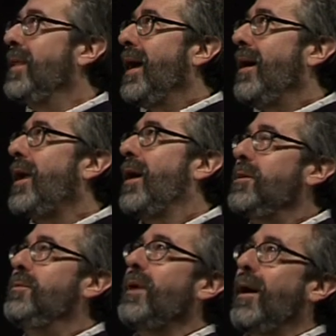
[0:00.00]
how, how
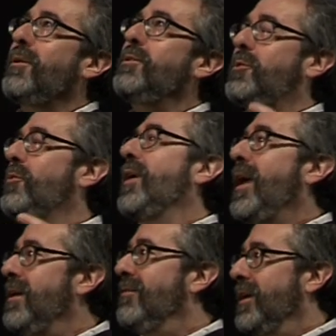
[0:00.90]
do you how are you
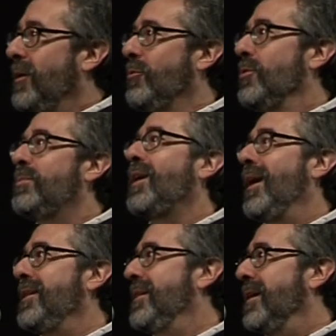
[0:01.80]
creative in a group
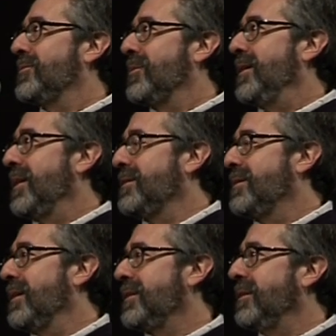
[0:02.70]
context, right? That's
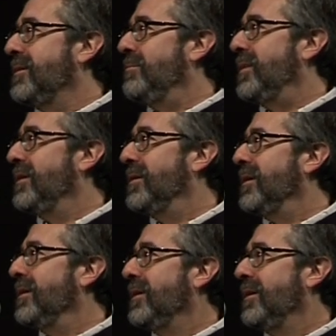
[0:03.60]
that's I think the big
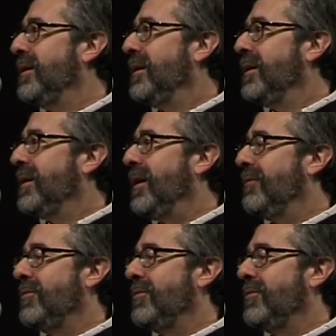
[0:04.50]
thing hmm. uh,